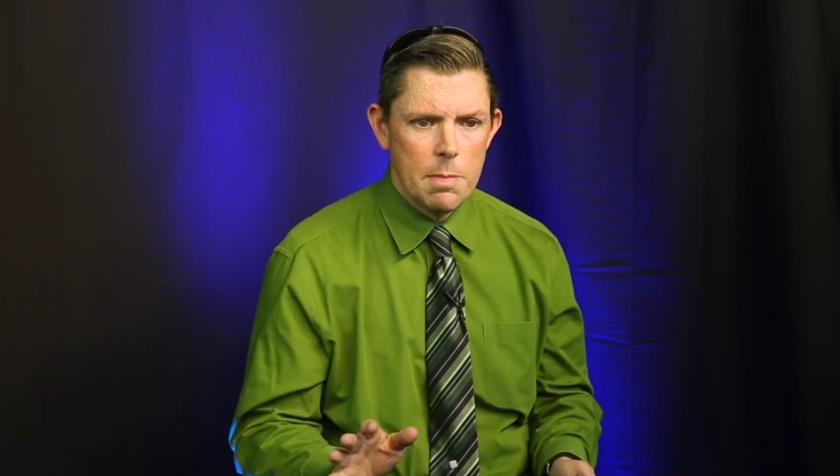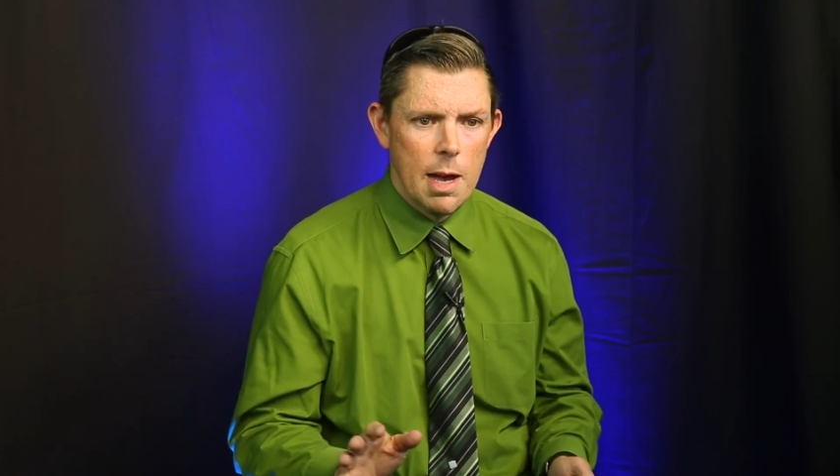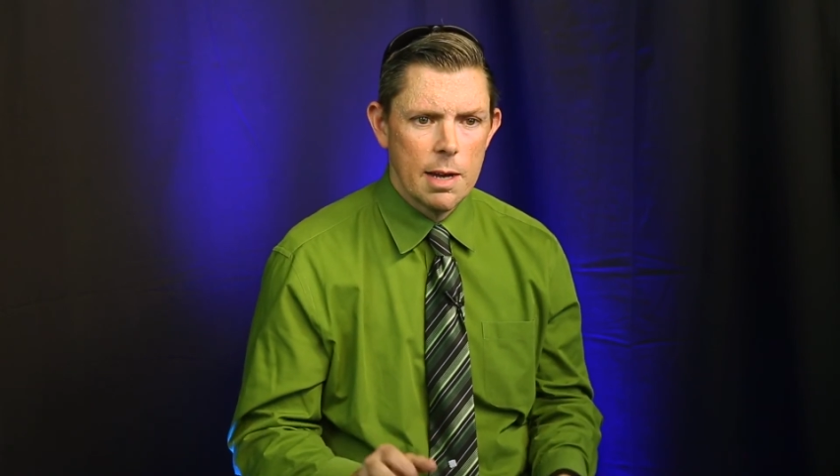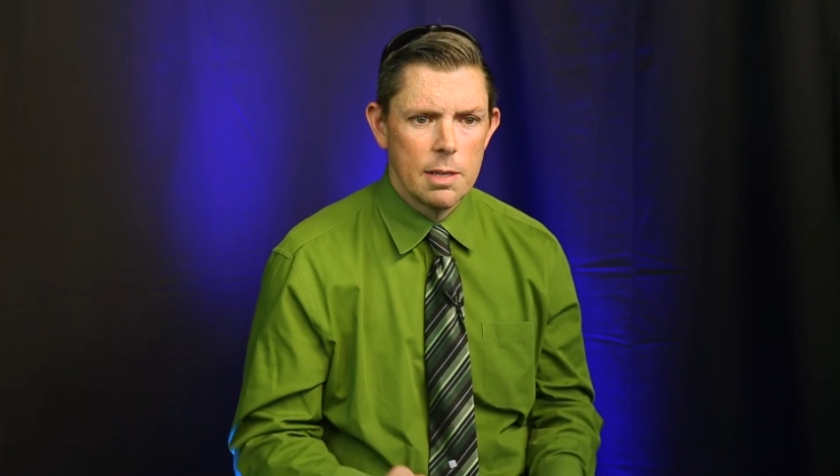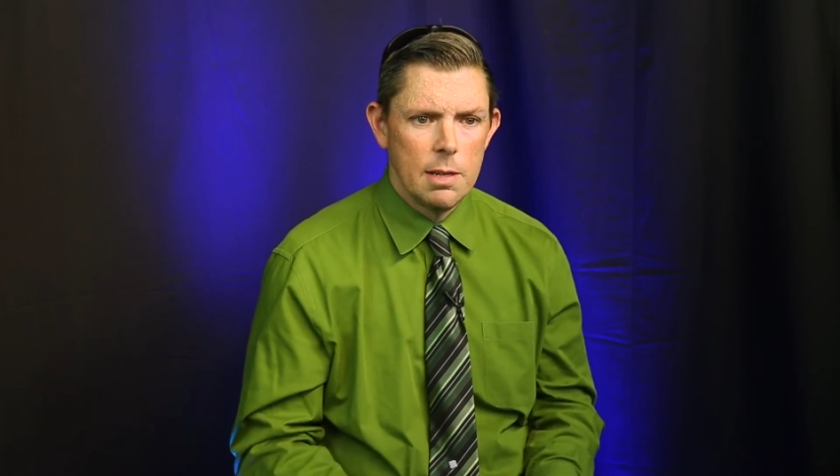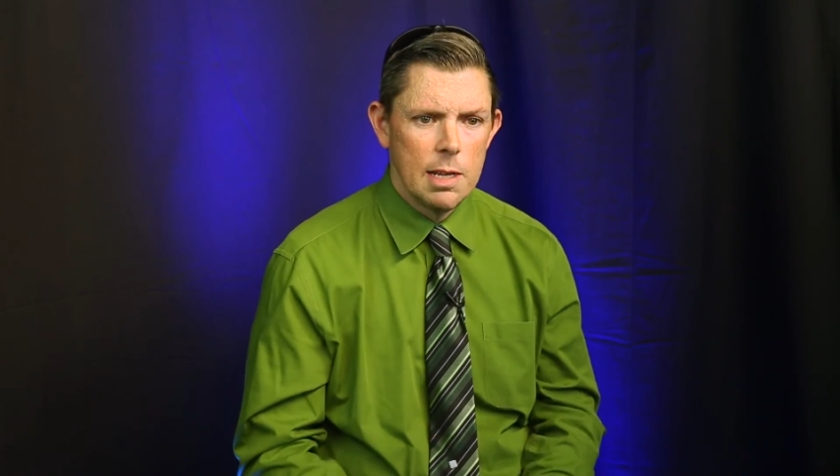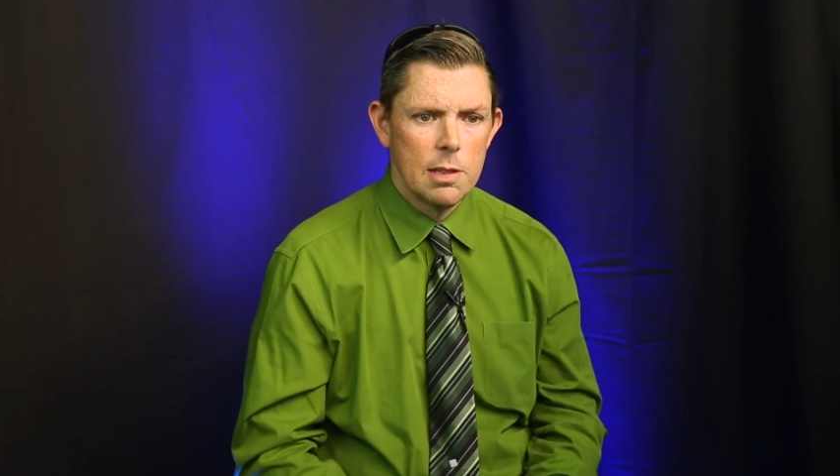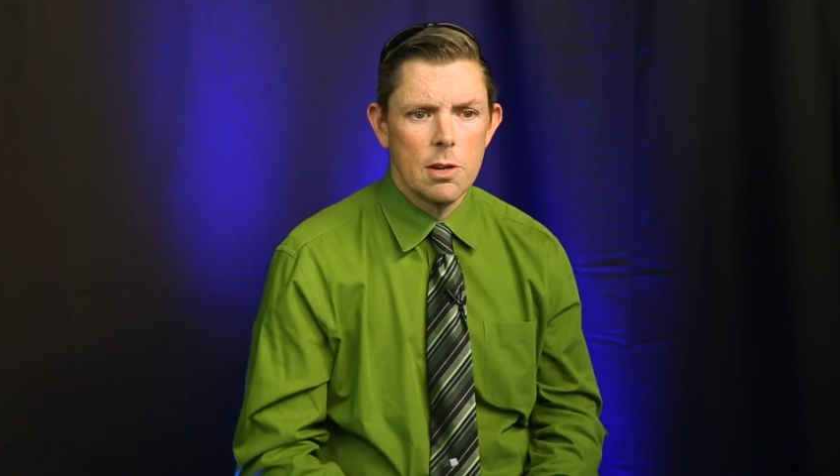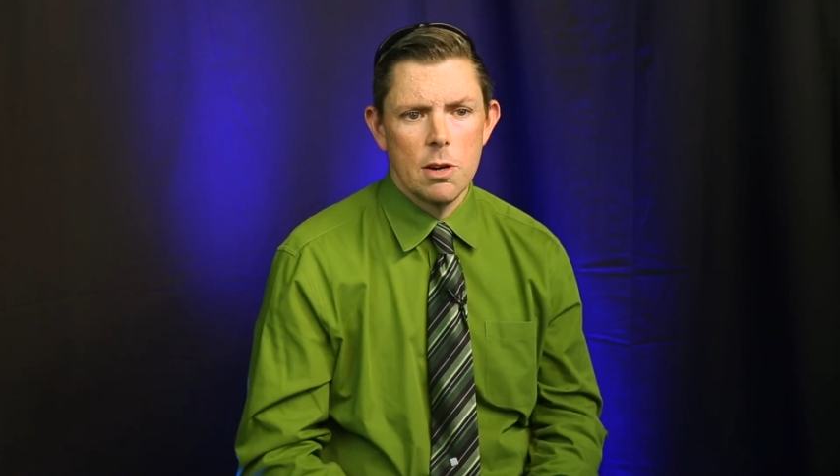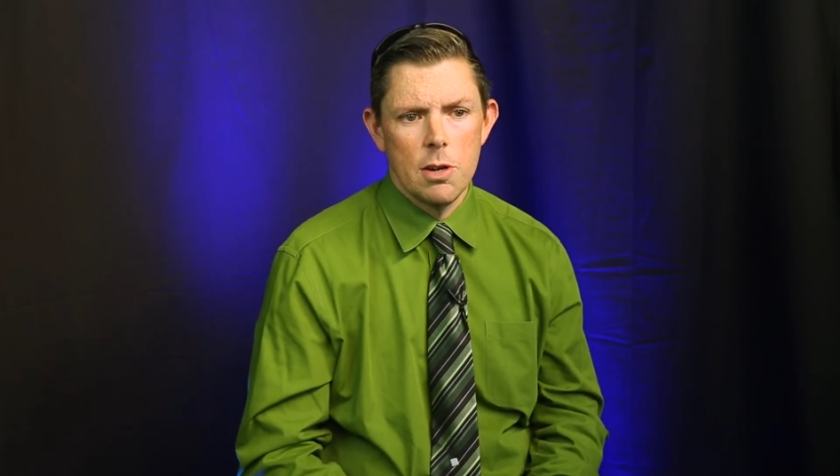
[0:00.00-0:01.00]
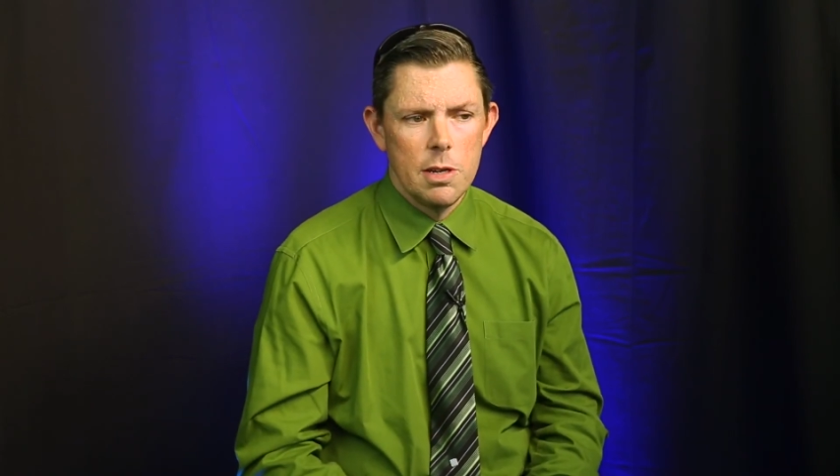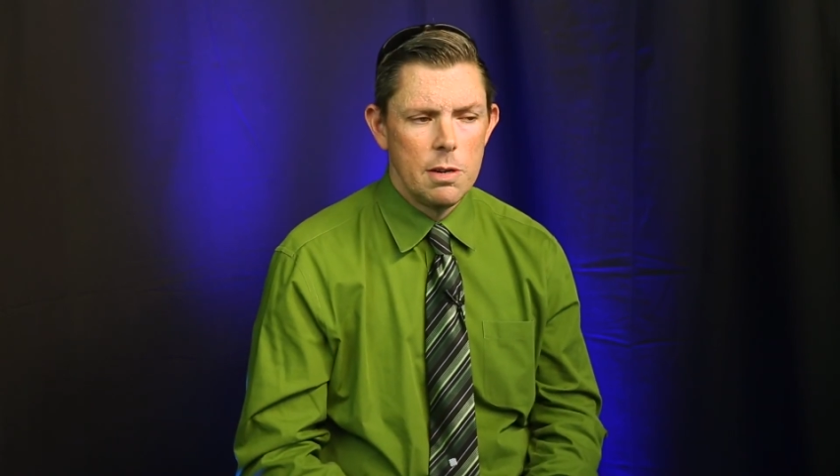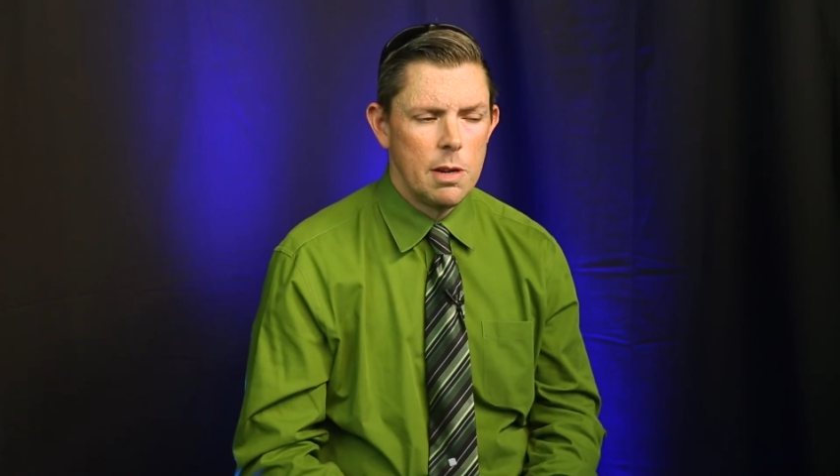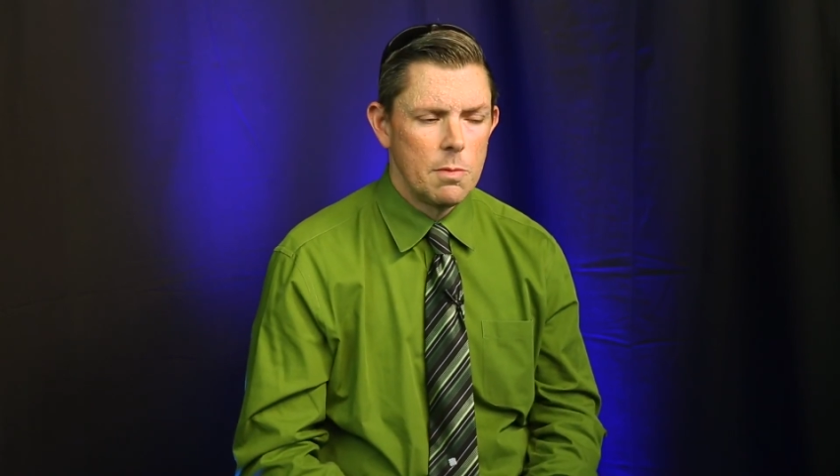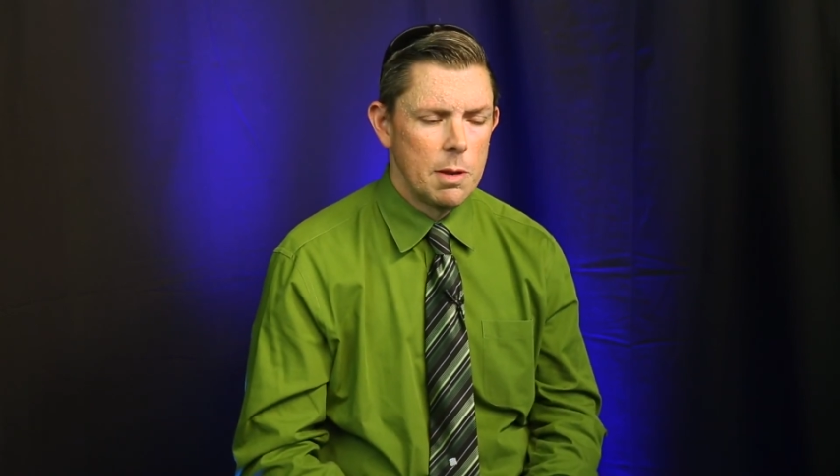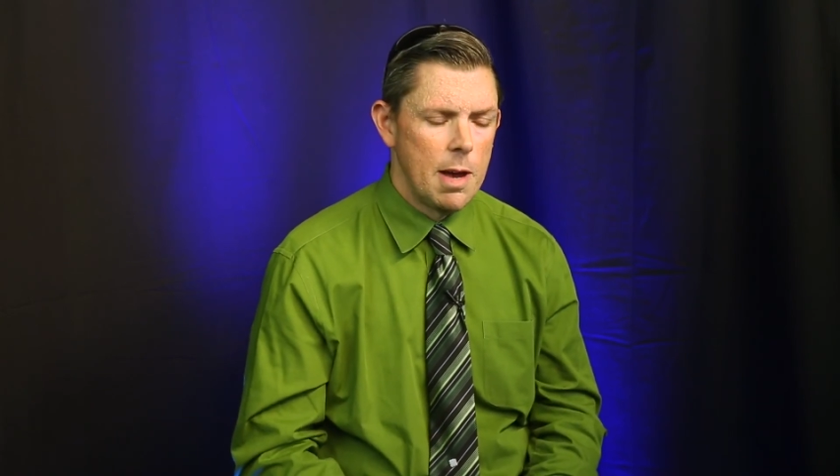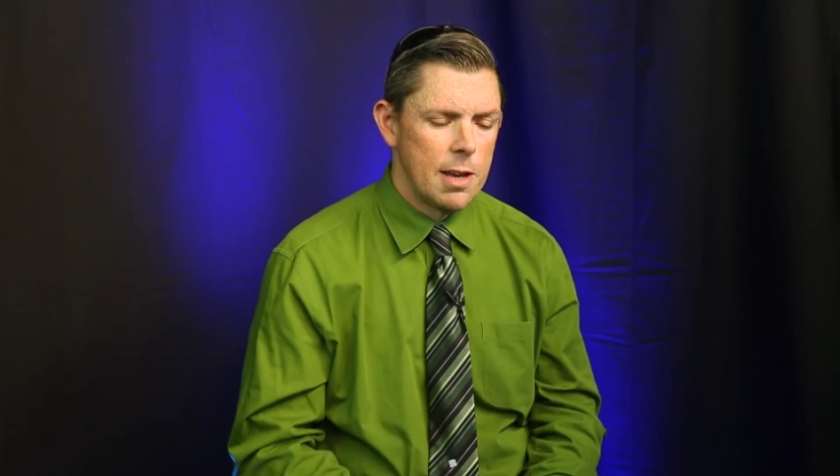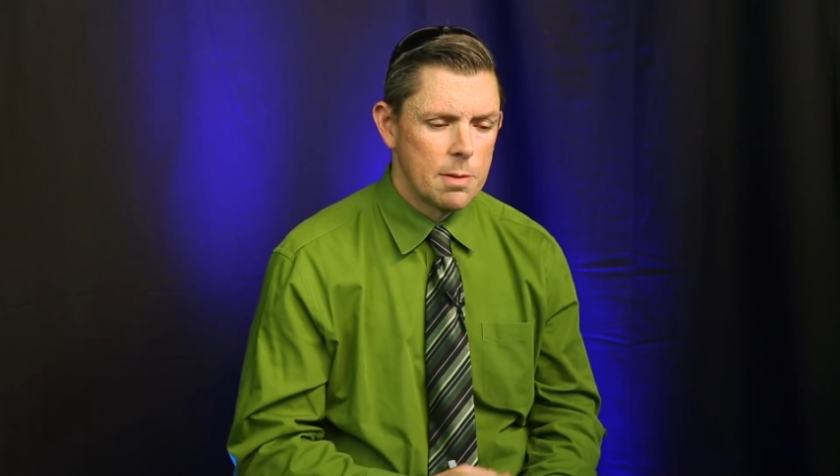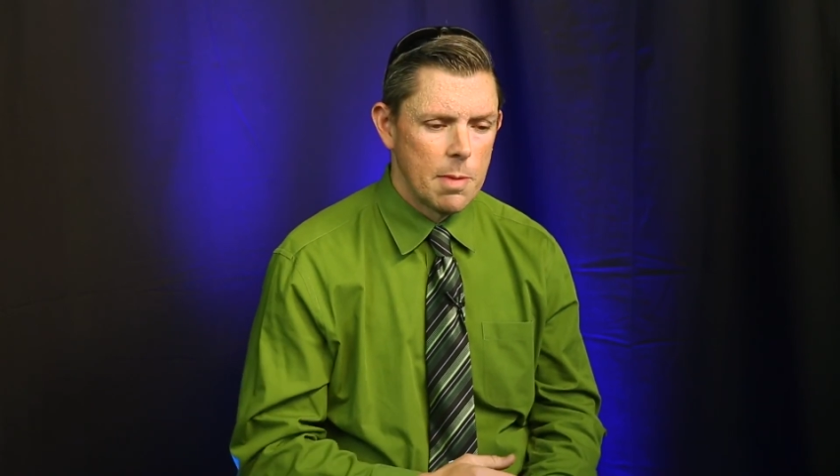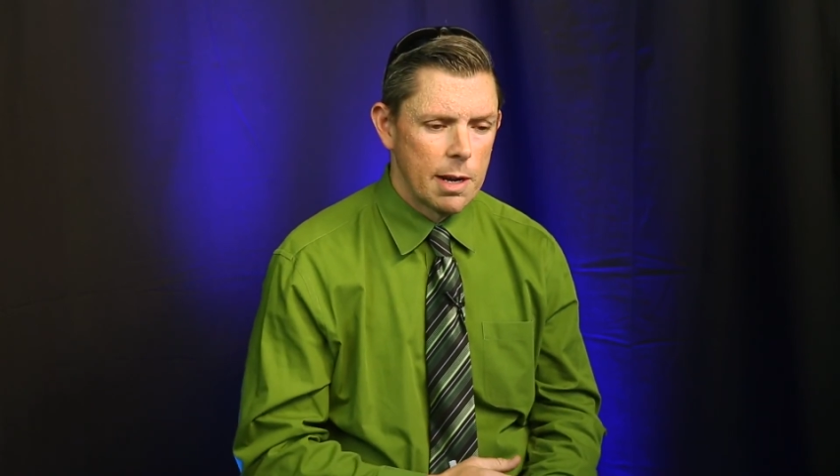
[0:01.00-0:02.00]
back and learn and
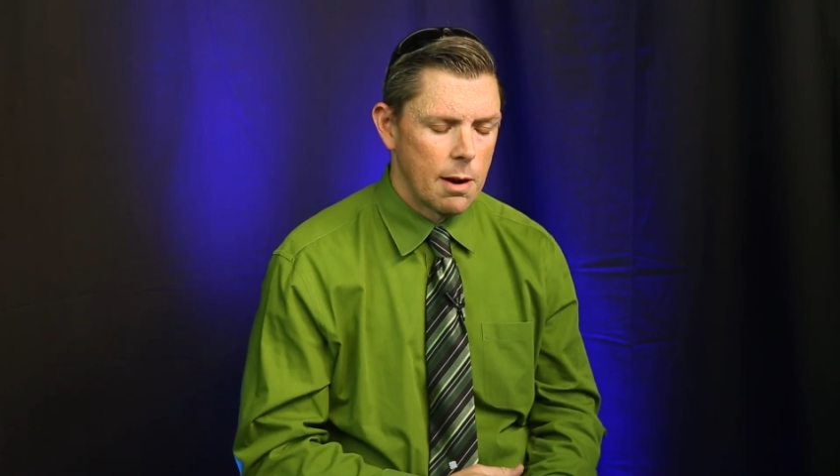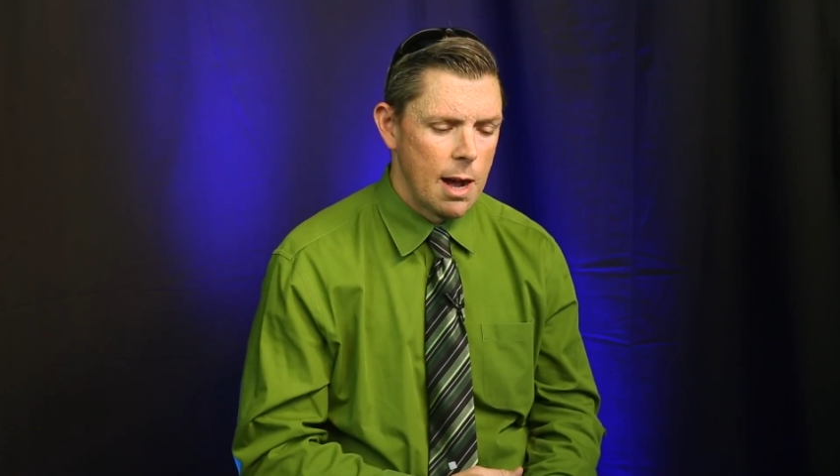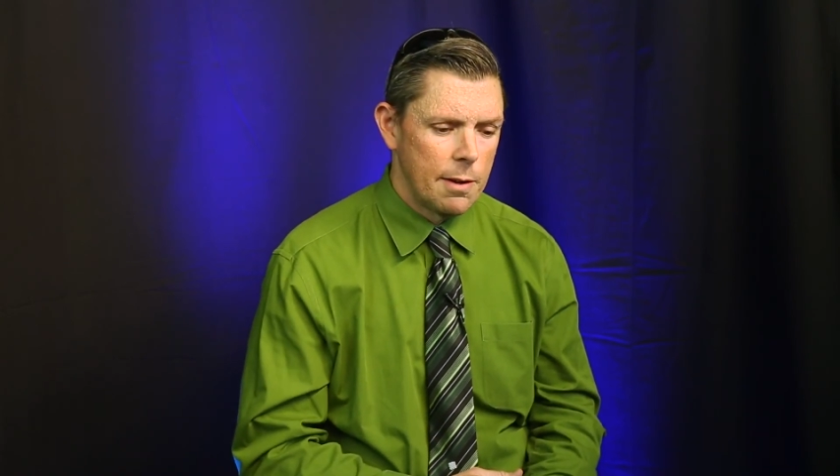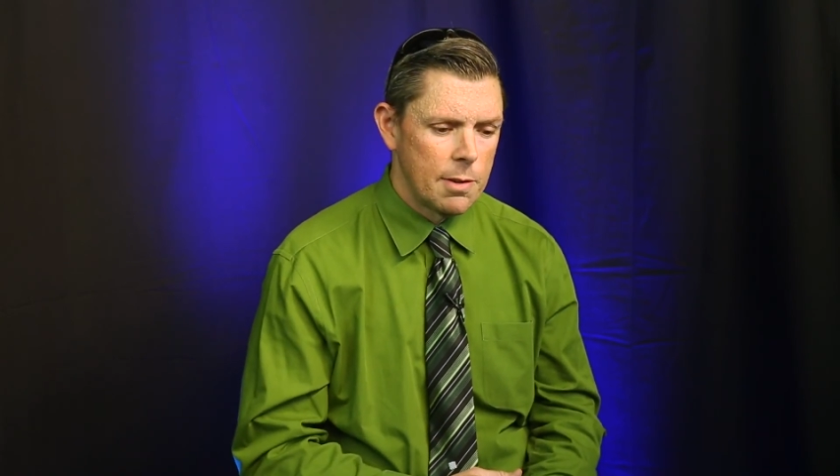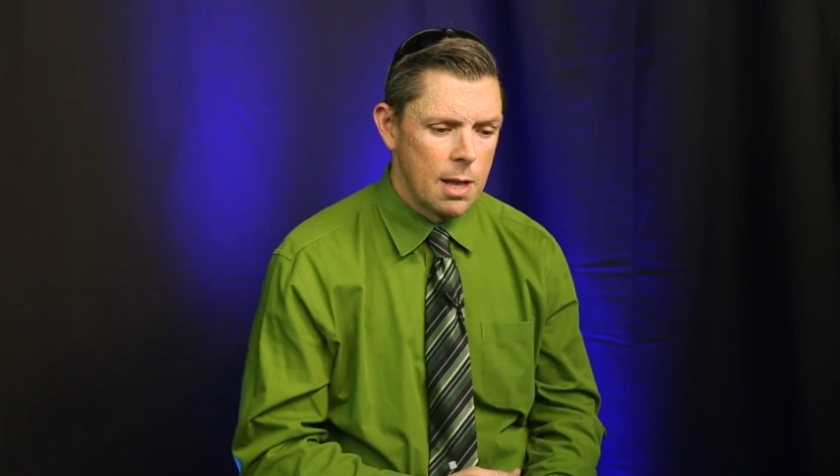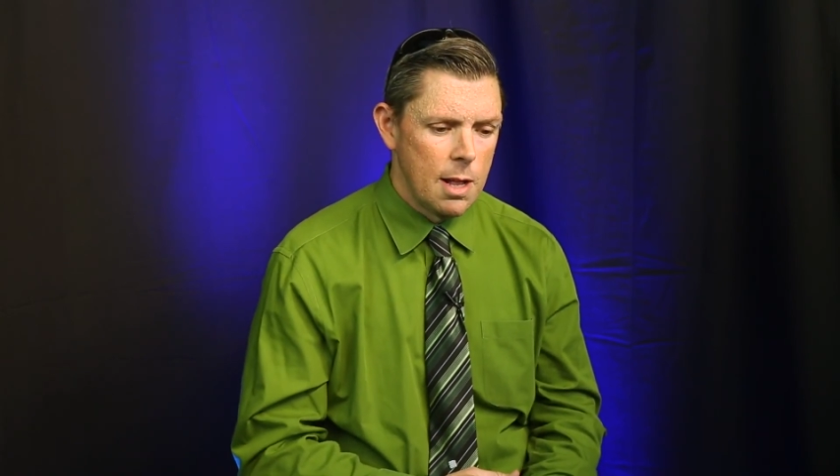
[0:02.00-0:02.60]
remaster my craft.